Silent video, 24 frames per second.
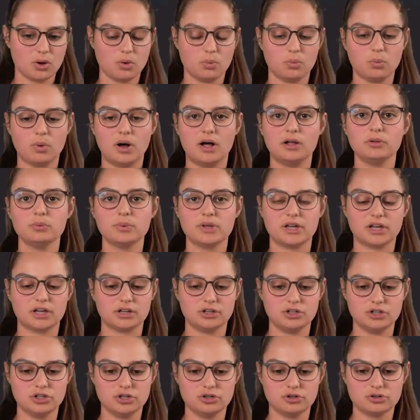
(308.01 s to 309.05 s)
Well, we
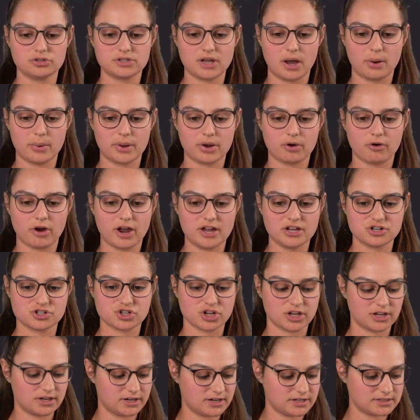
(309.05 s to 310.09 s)
can use our
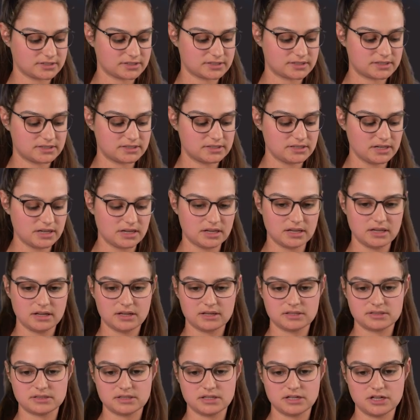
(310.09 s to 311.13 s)
equation C
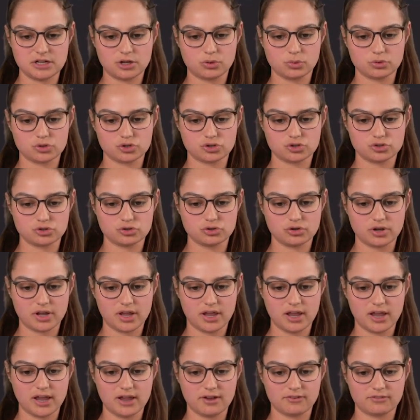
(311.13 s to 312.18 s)
is equals to
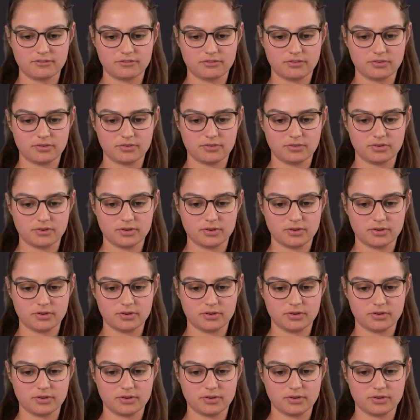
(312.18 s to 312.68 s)
F